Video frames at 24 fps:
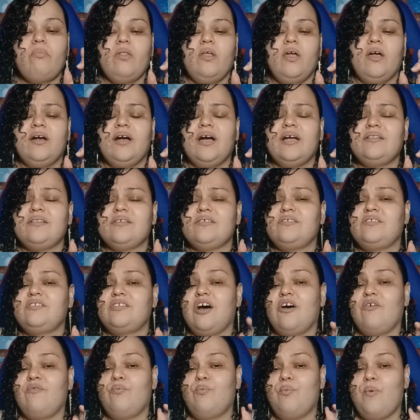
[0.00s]
I got the
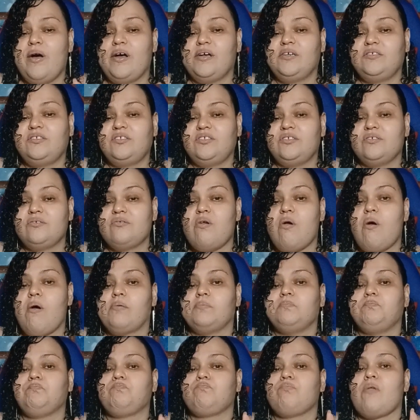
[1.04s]
Southwest
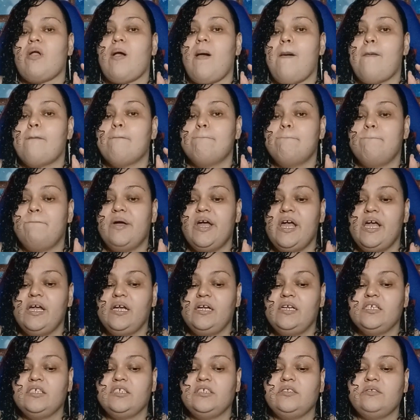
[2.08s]

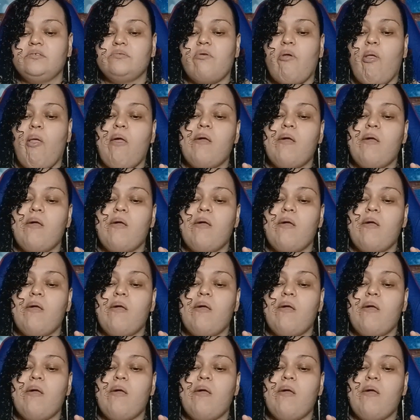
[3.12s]
bacon